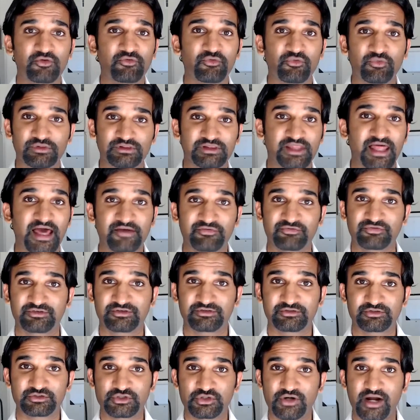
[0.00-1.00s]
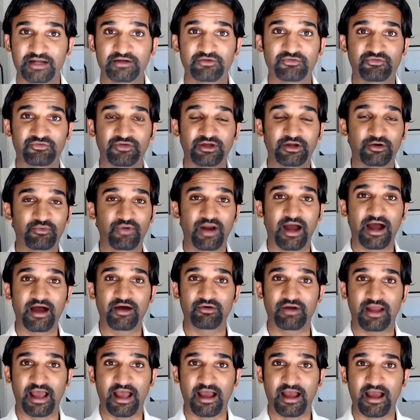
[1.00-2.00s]
left trying to figure
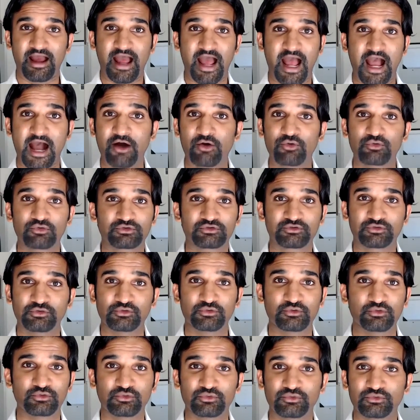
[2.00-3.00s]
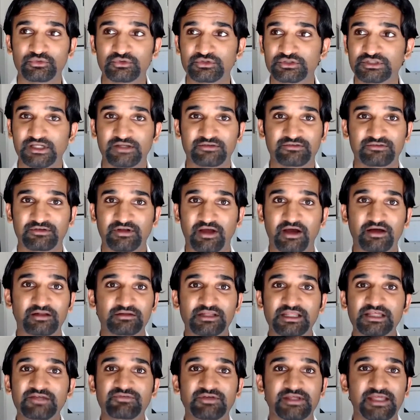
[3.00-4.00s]
out how to just
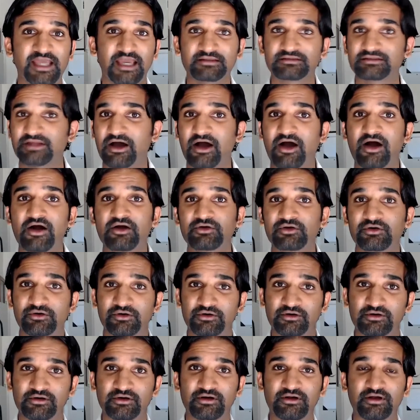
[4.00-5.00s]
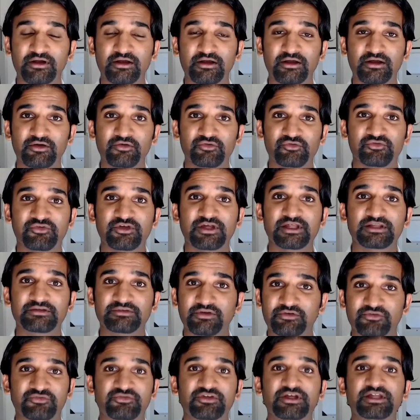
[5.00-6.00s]
alleviate
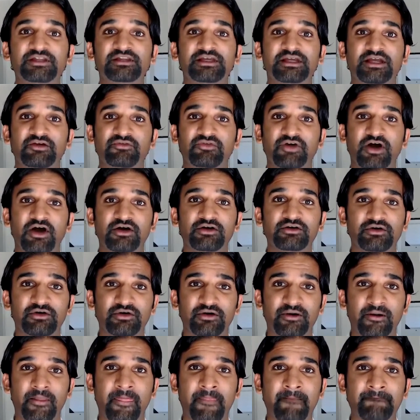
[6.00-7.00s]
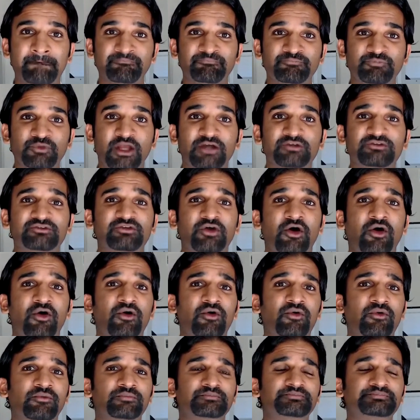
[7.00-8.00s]
the feeling of hunger.
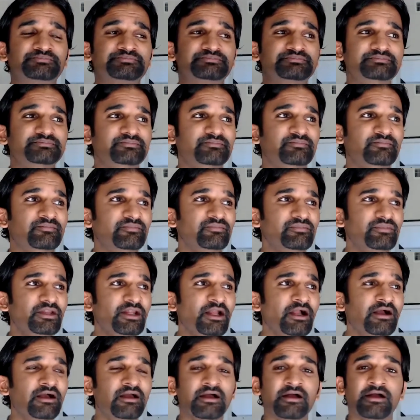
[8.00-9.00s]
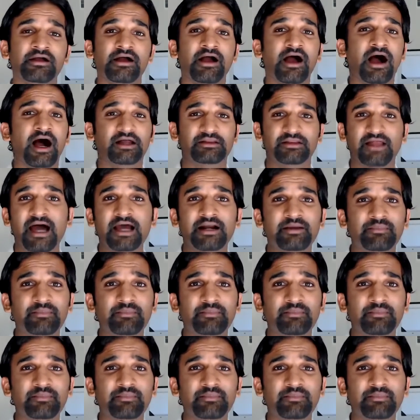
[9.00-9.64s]
So a lot